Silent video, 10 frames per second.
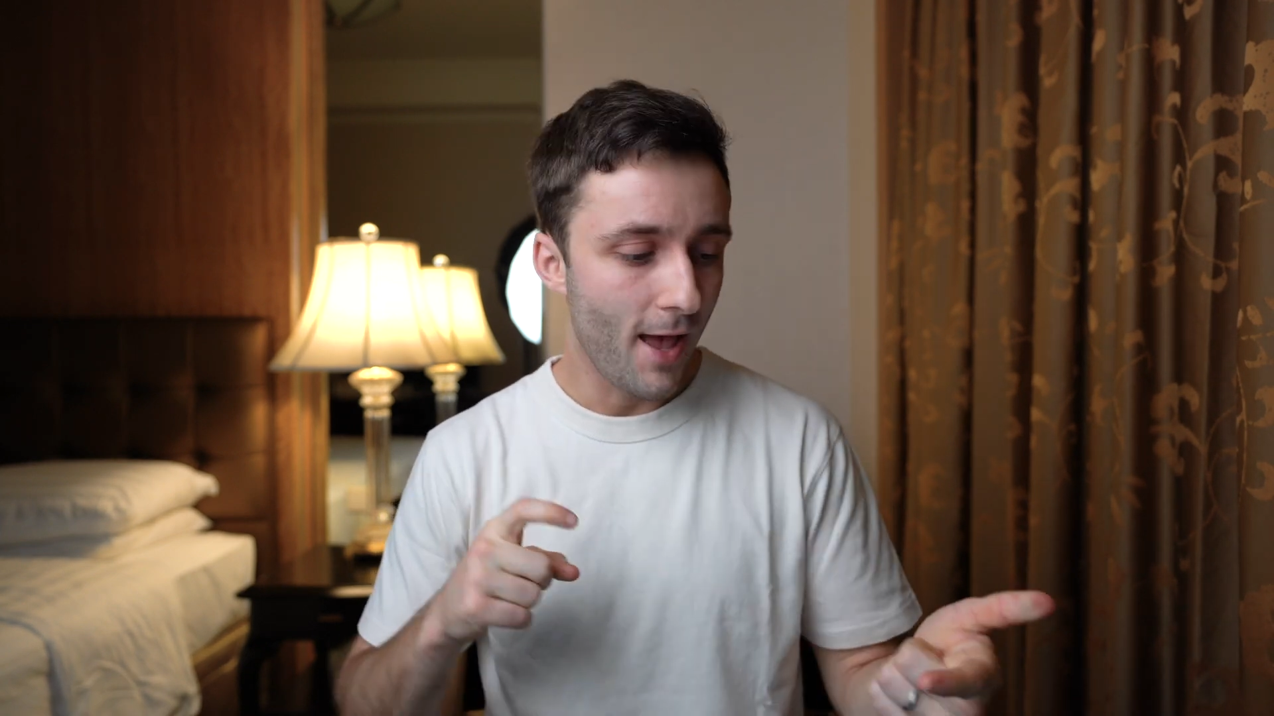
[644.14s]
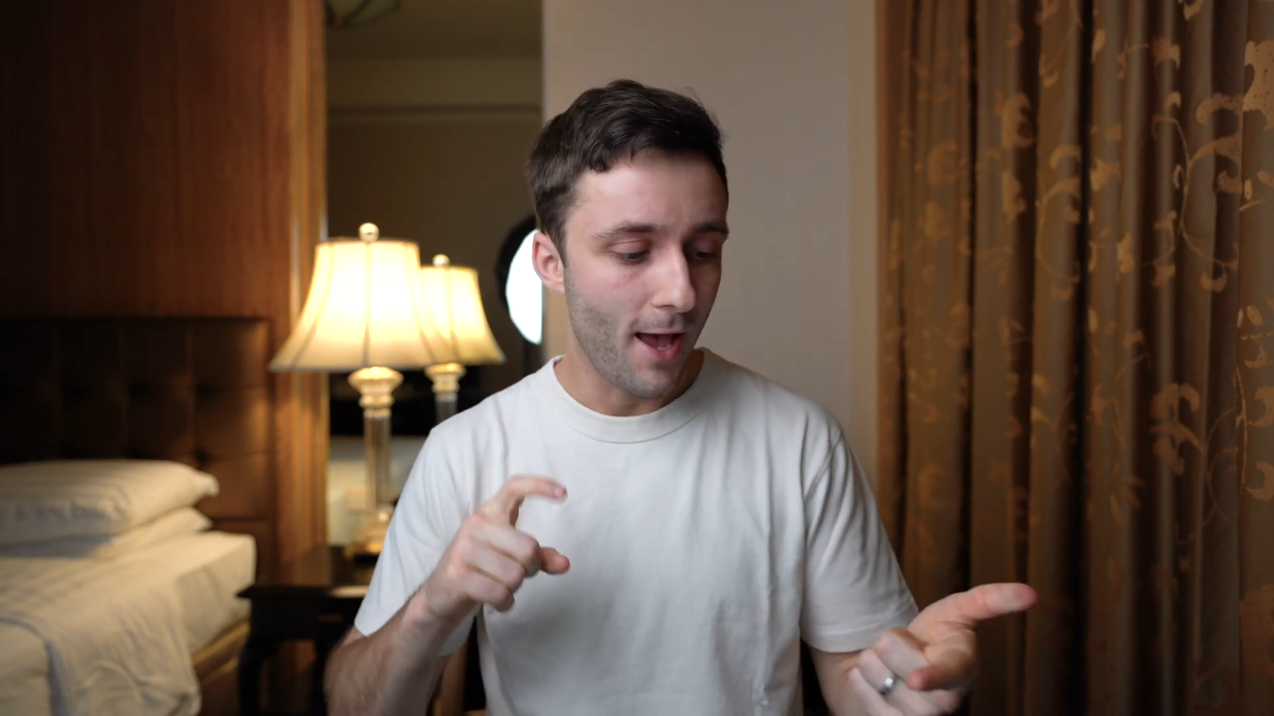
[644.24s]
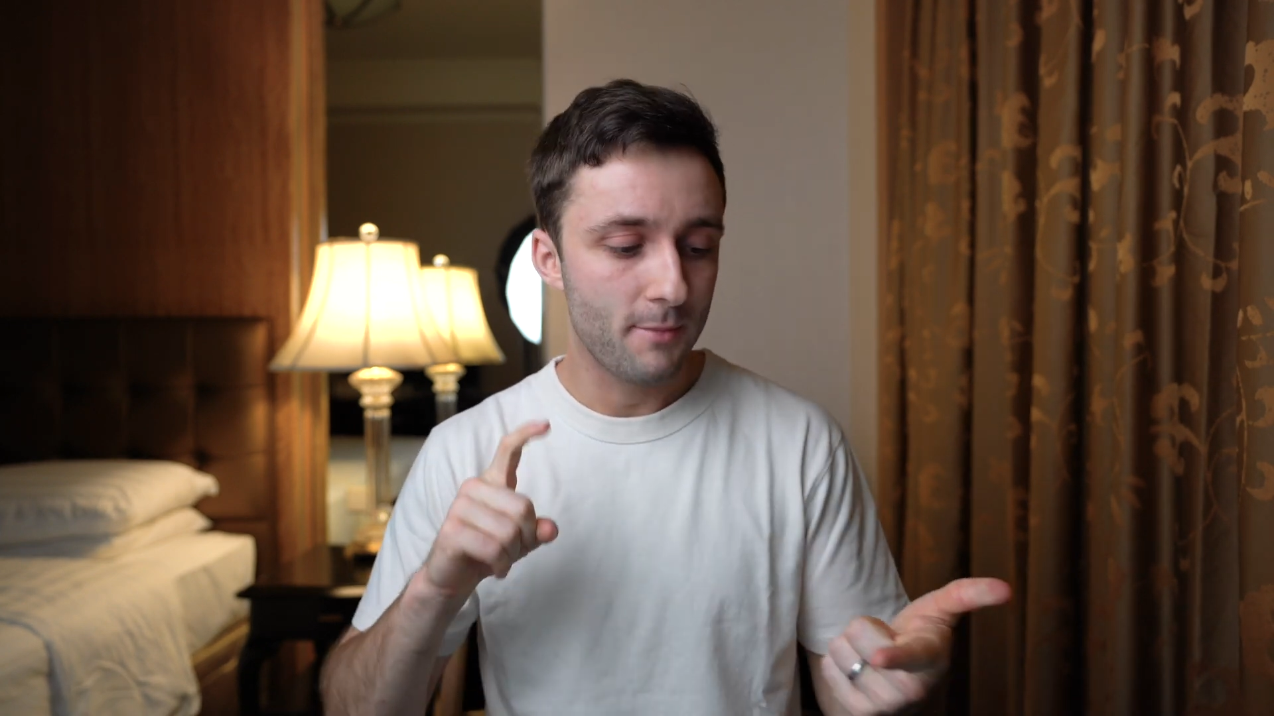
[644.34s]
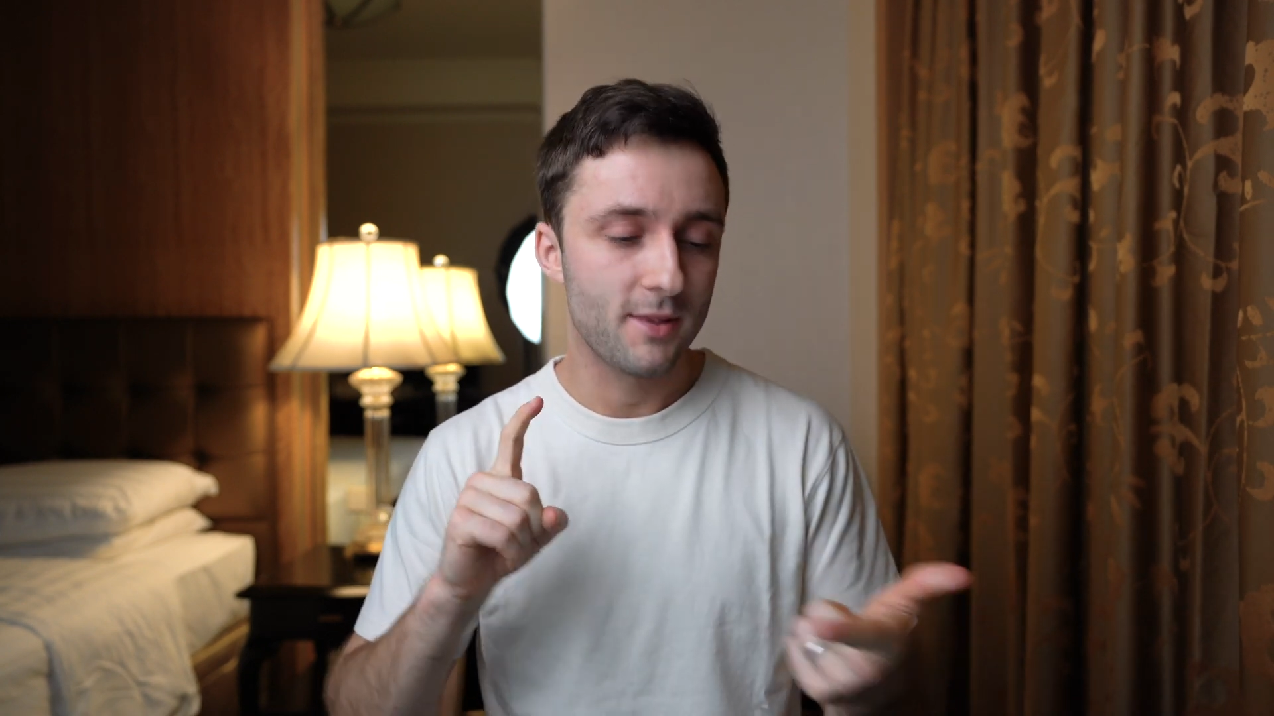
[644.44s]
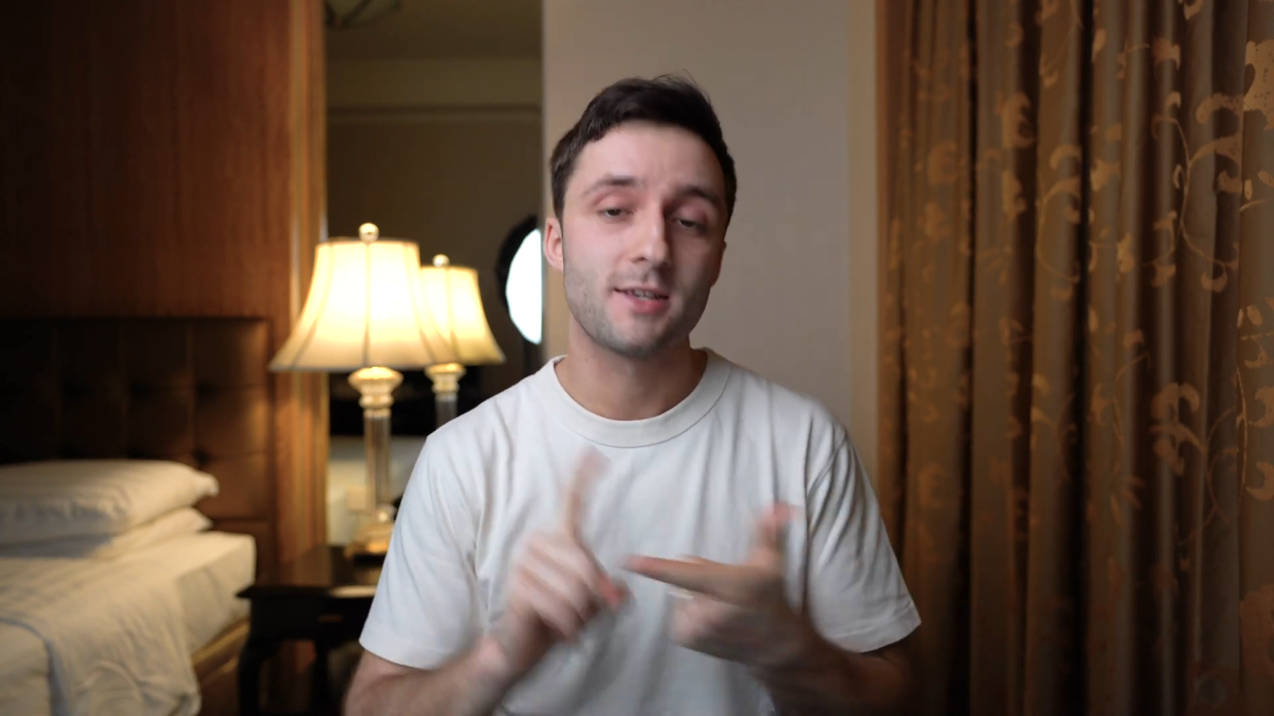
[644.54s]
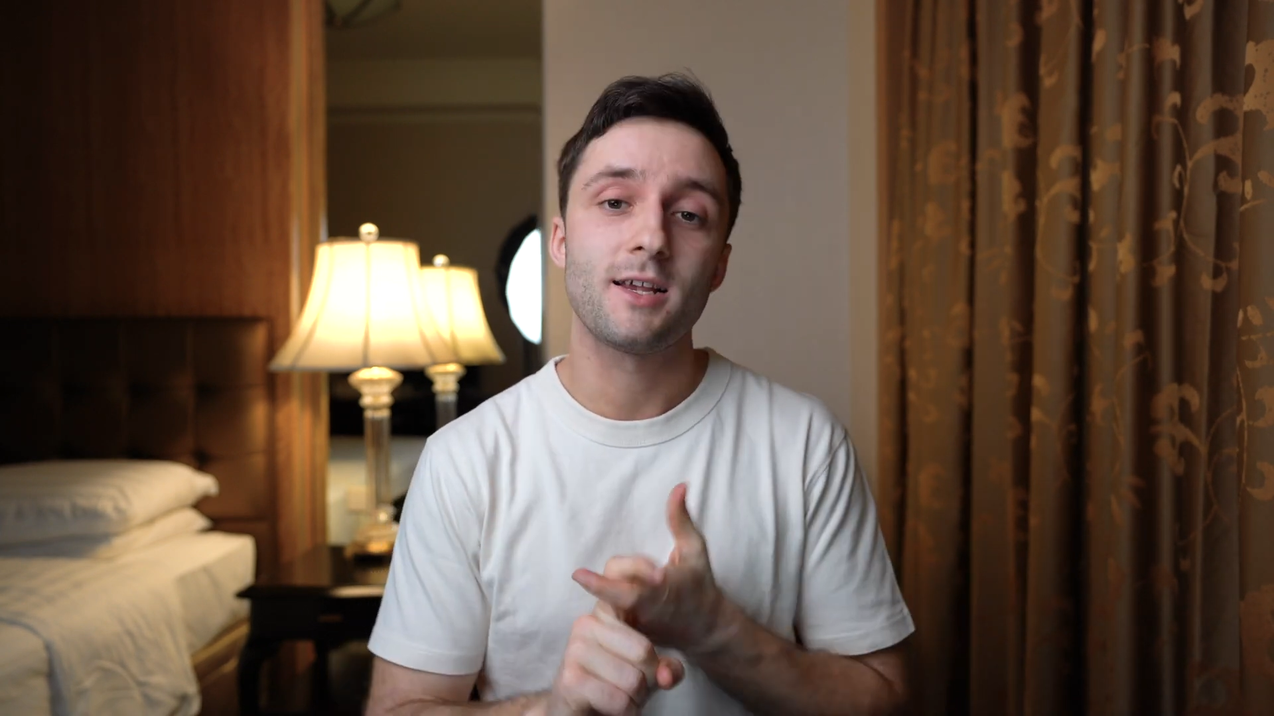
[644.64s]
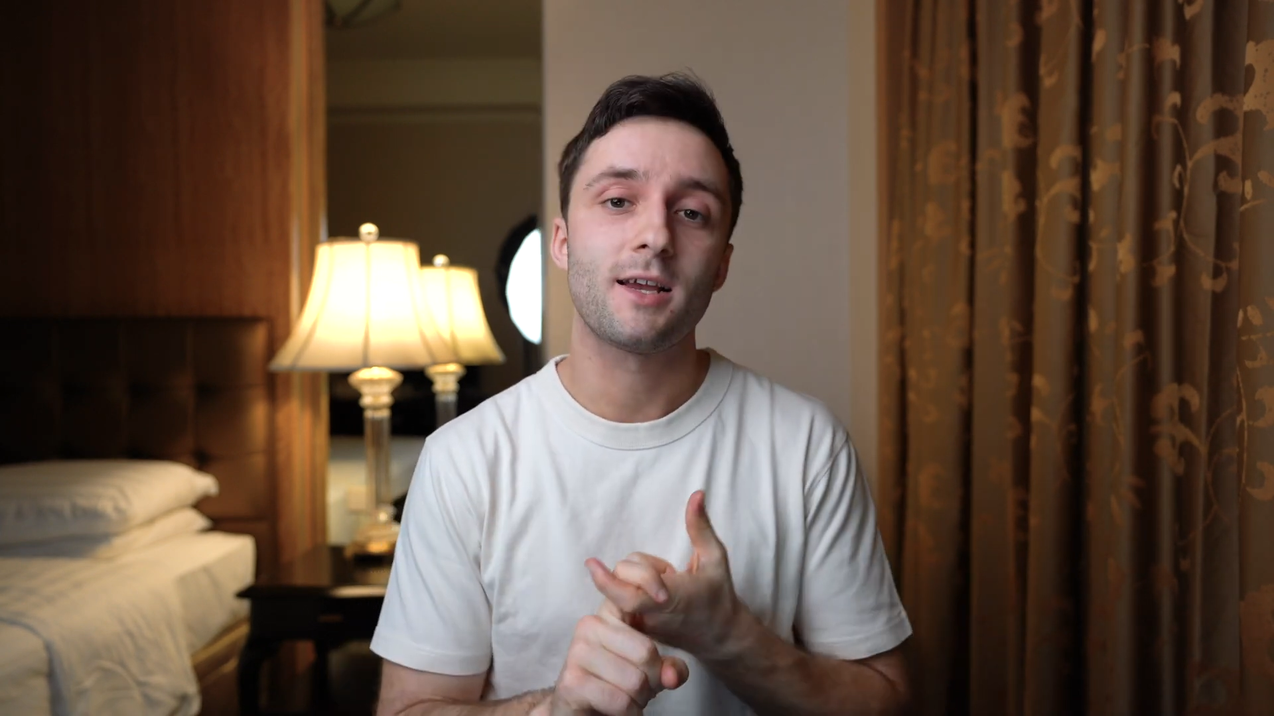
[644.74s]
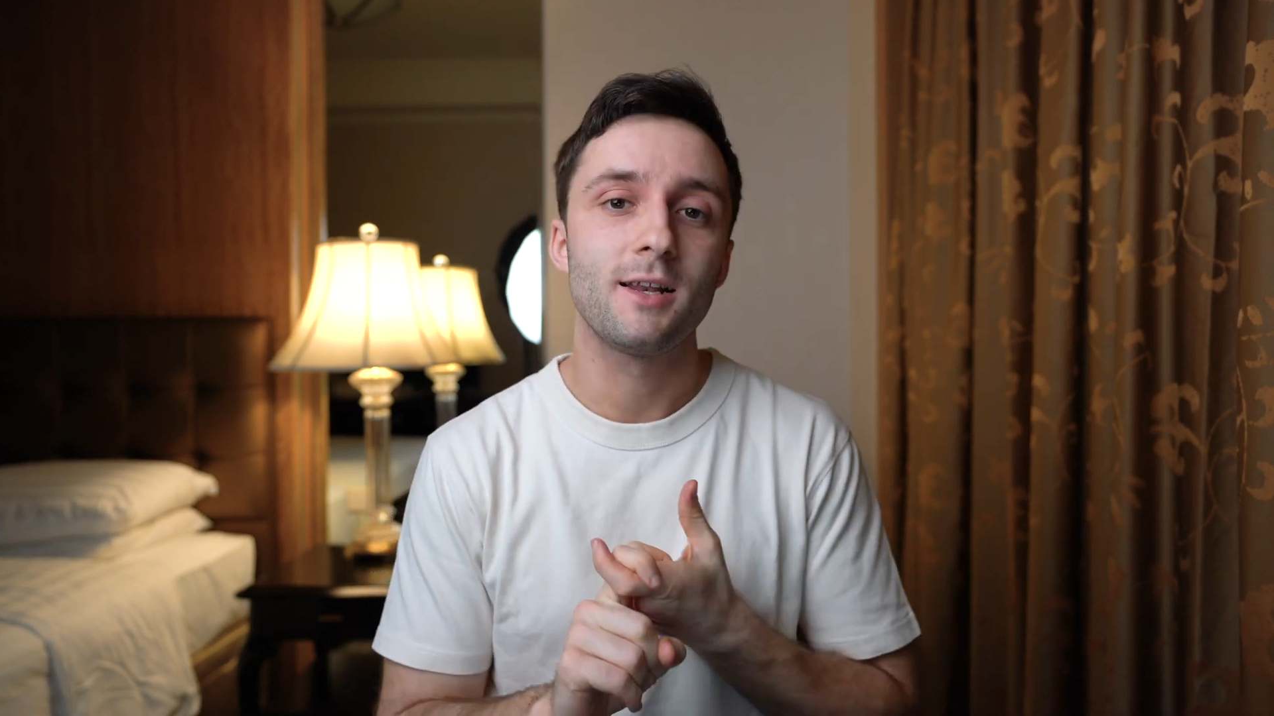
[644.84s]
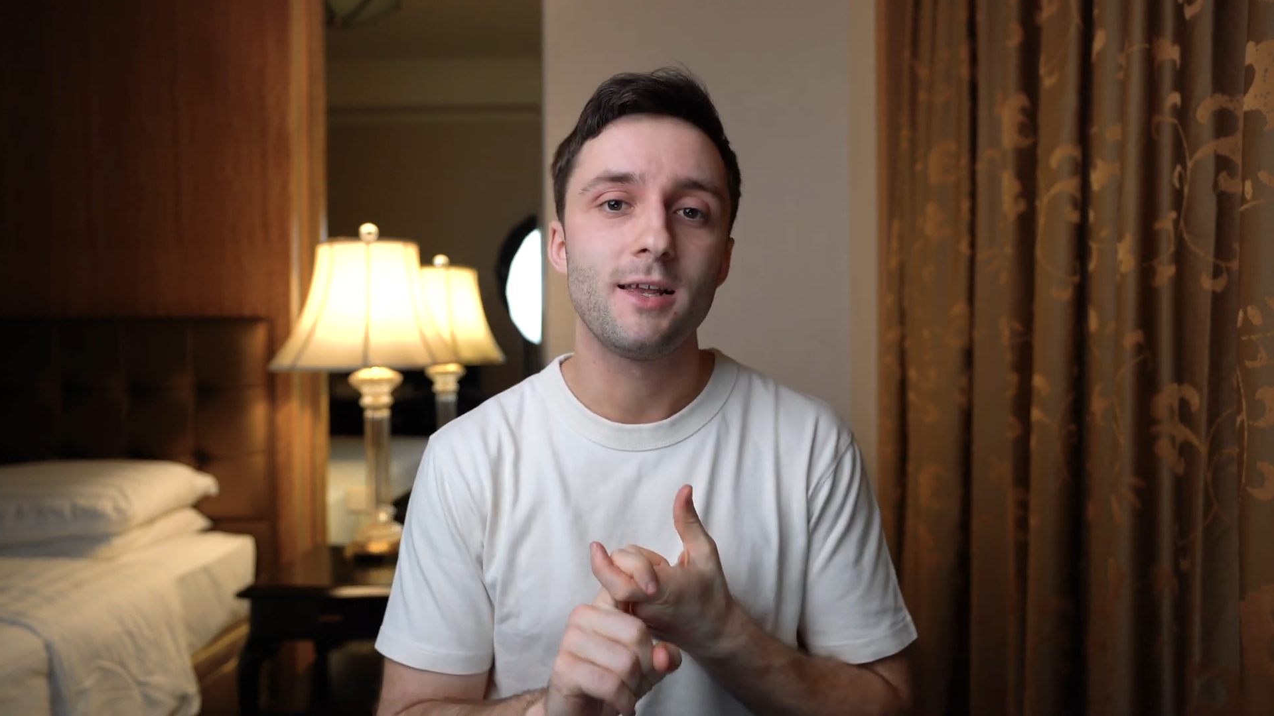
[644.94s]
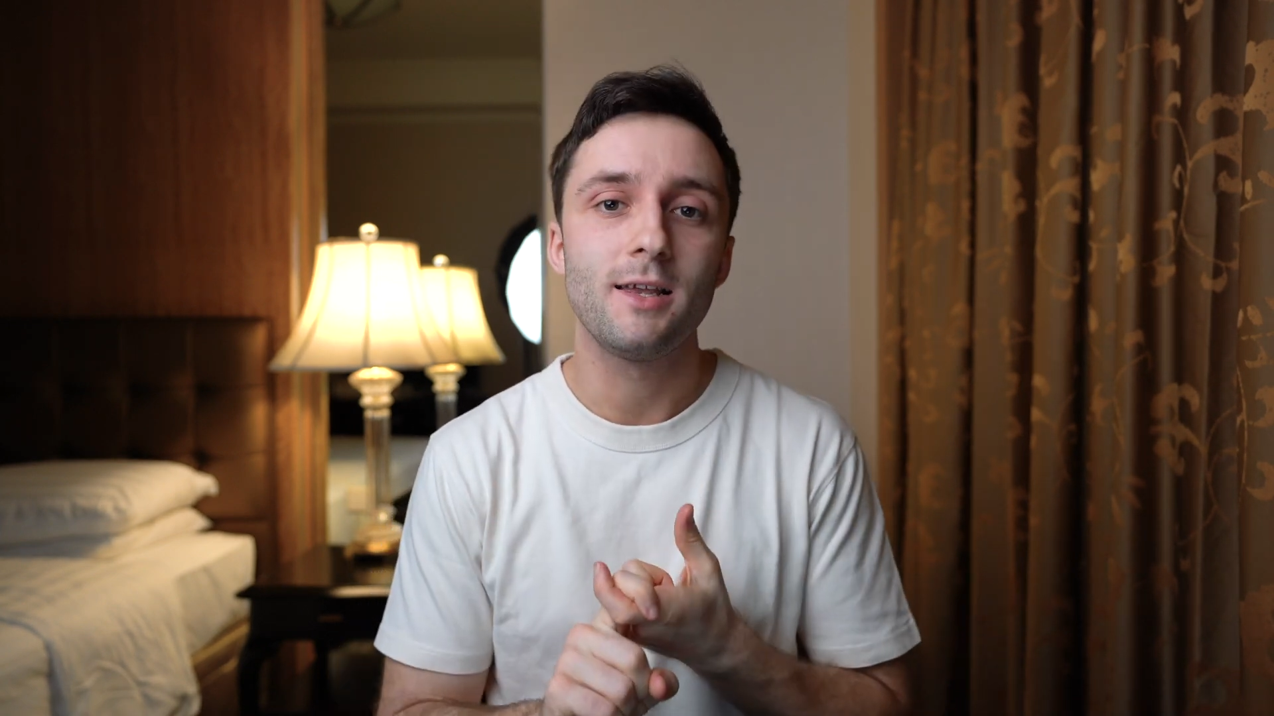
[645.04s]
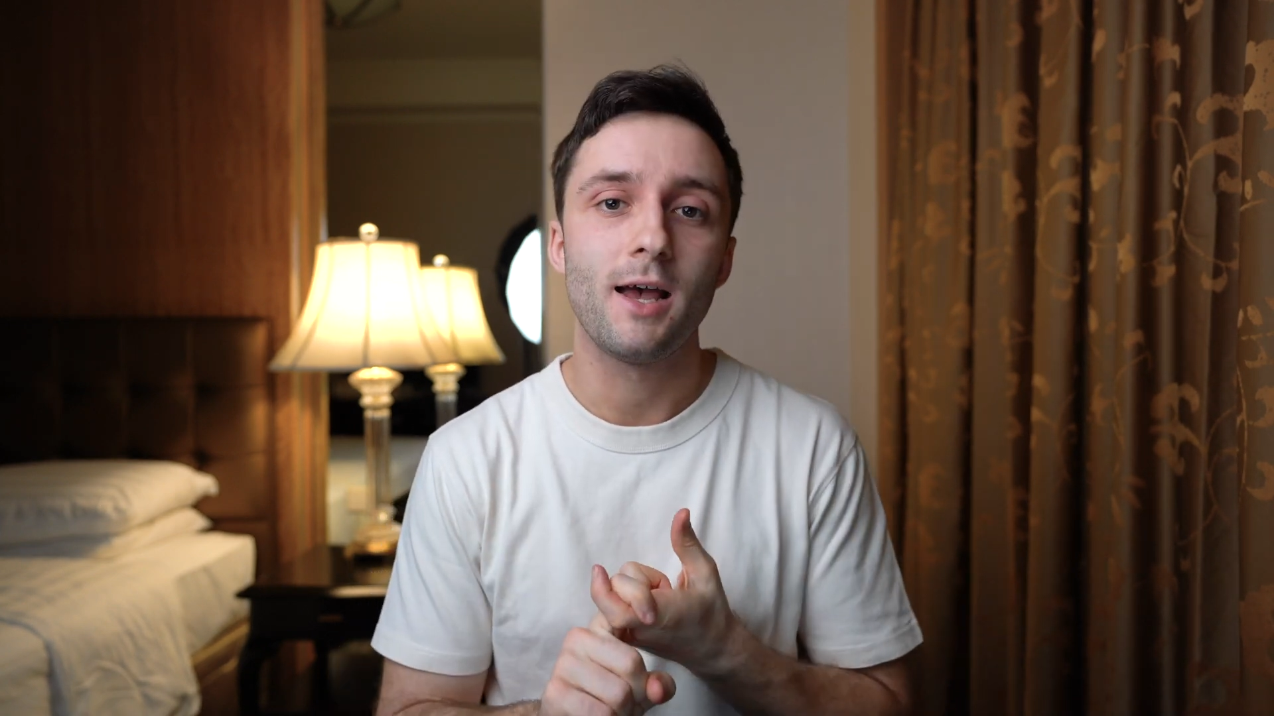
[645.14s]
And secondly,